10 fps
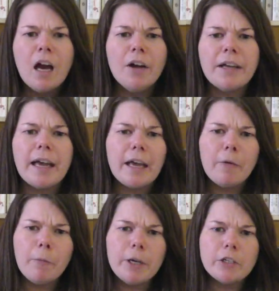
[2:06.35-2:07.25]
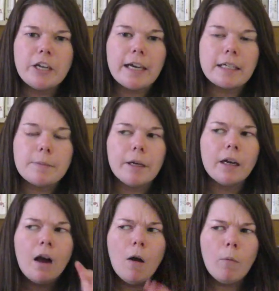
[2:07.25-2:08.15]
Okay, which
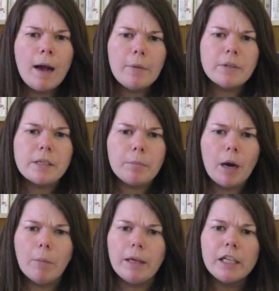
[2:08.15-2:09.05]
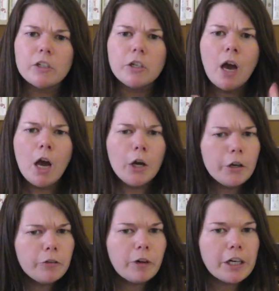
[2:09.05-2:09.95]
textbook? Where was it published?
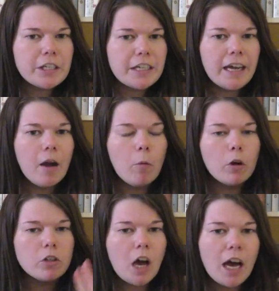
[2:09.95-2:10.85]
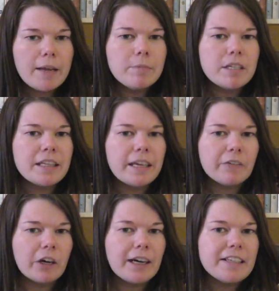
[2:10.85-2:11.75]
Who wrote it? What time did they
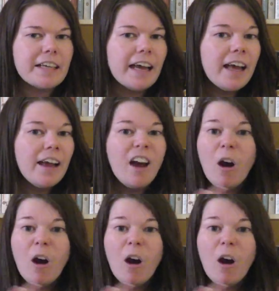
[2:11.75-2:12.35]
write it?